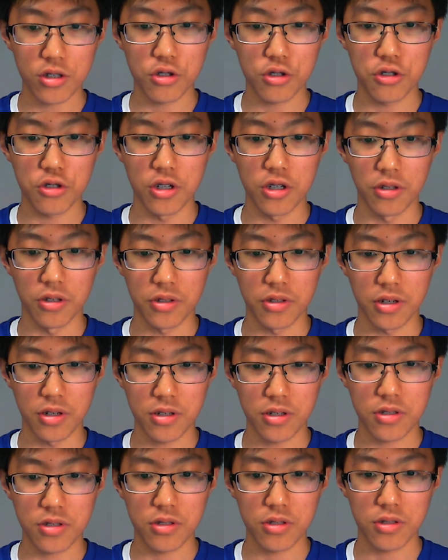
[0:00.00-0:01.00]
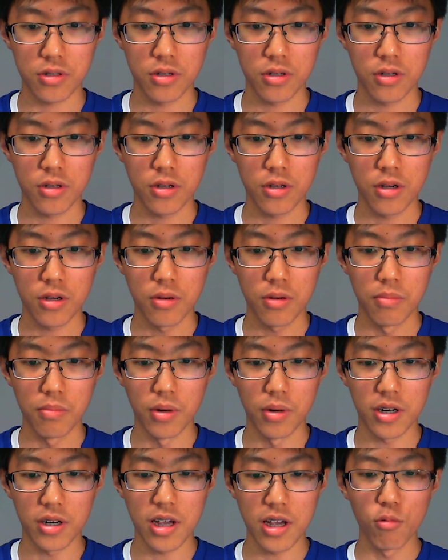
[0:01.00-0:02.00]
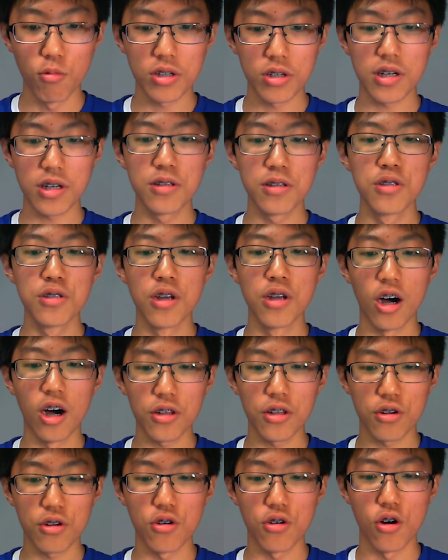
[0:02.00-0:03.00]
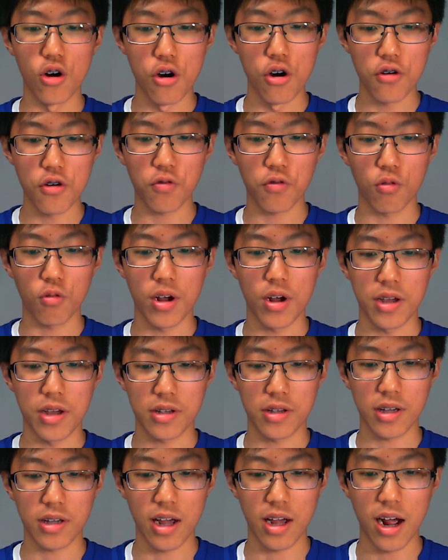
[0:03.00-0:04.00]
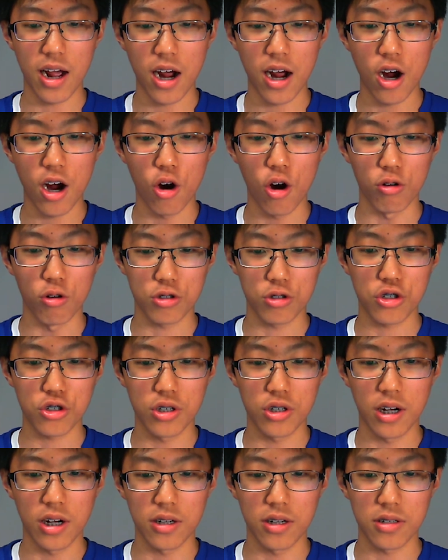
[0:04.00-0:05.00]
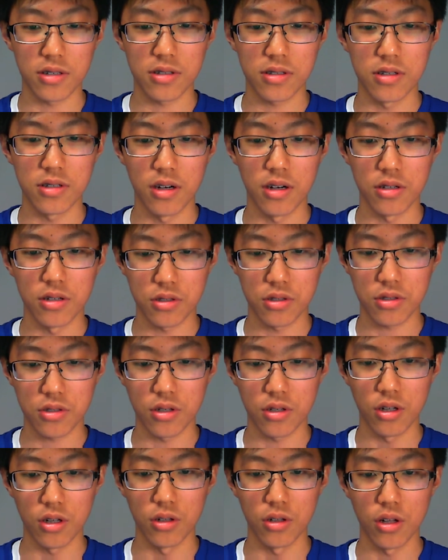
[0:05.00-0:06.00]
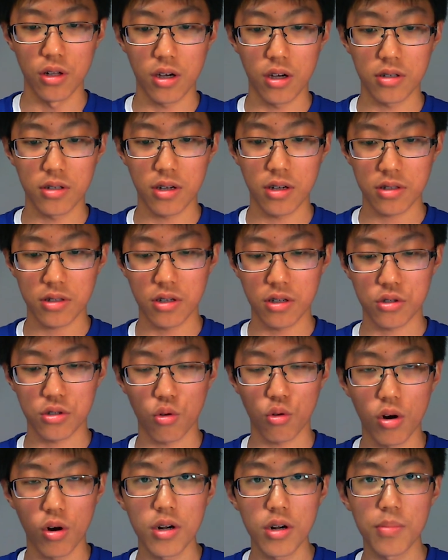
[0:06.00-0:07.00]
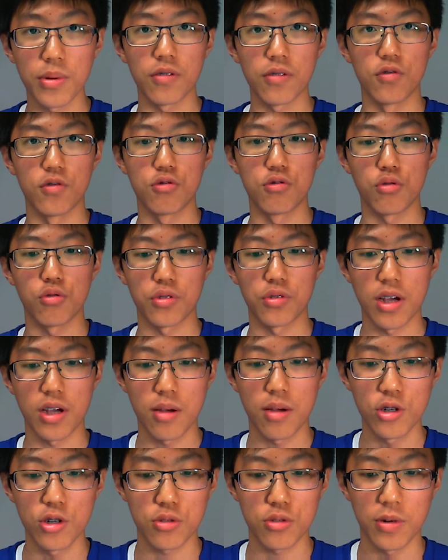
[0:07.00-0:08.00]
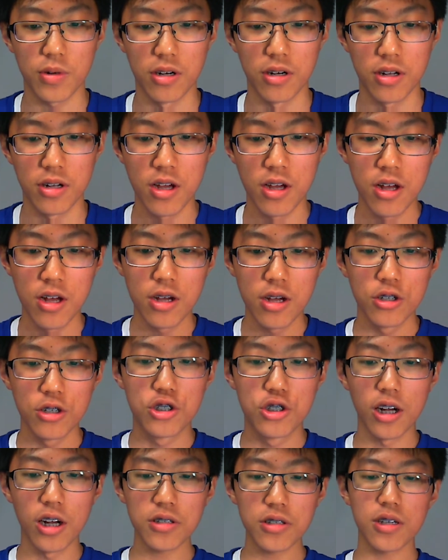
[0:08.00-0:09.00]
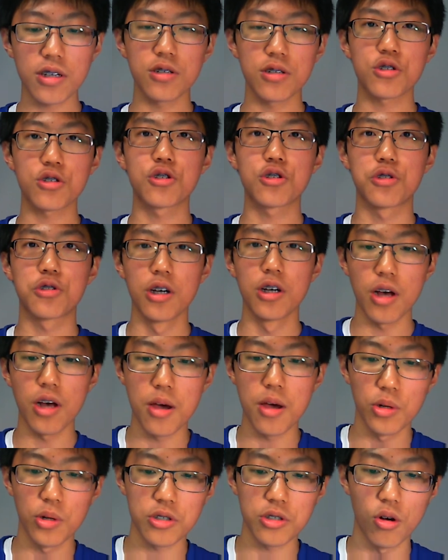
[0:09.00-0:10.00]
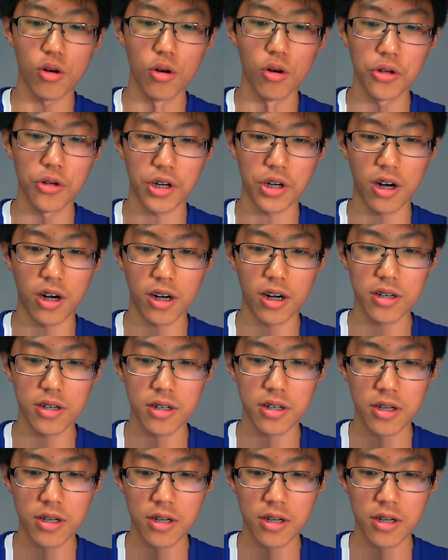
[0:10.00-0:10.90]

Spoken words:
to shield this, but it was another Earthquake. Ouch! That does a lot. That does quite a bit of neutral damage, but Jellicent is still able to hold on